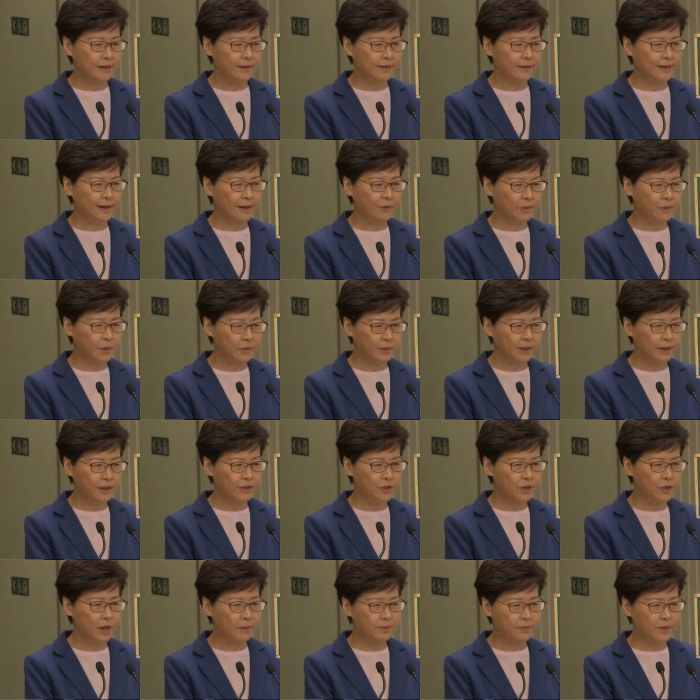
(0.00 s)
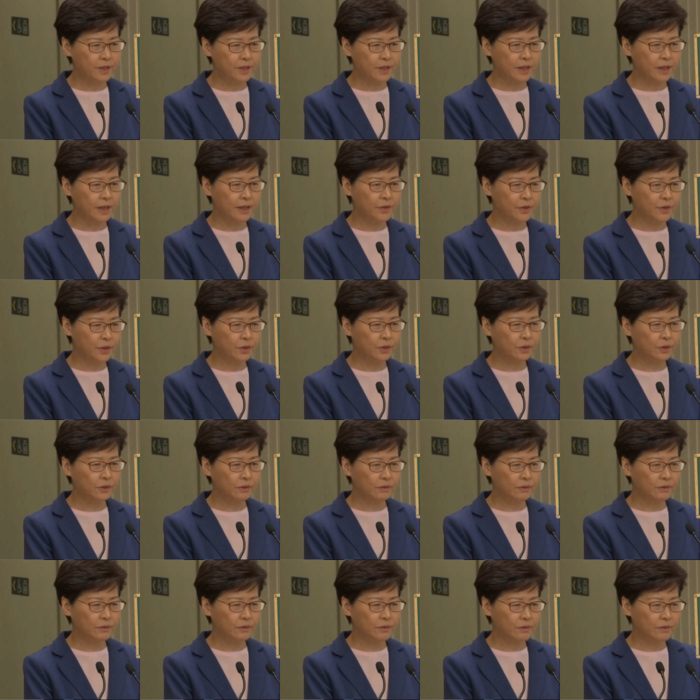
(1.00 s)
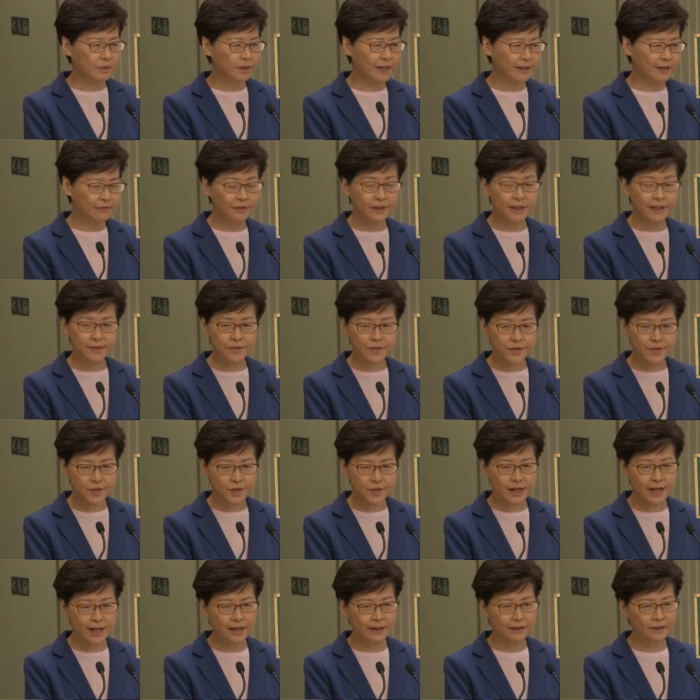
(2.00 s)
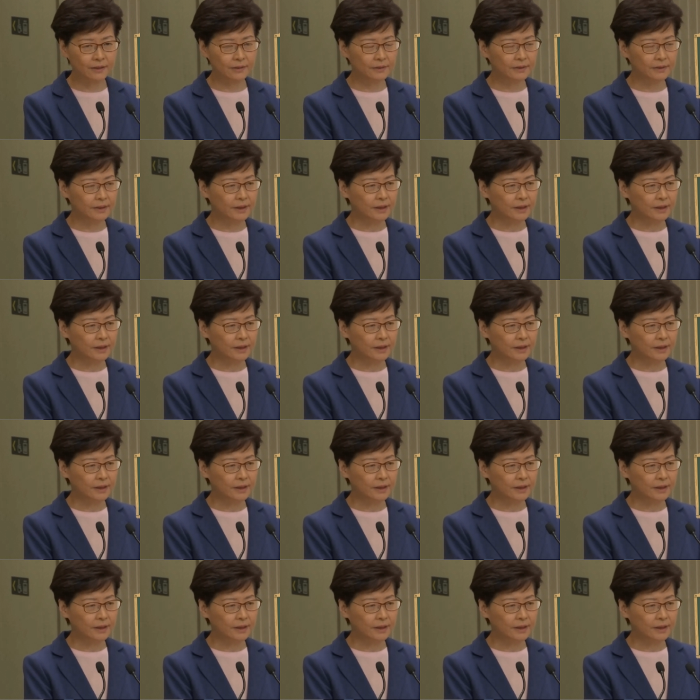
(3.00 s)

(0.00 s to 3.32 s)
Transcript: that we will adopt a new governance style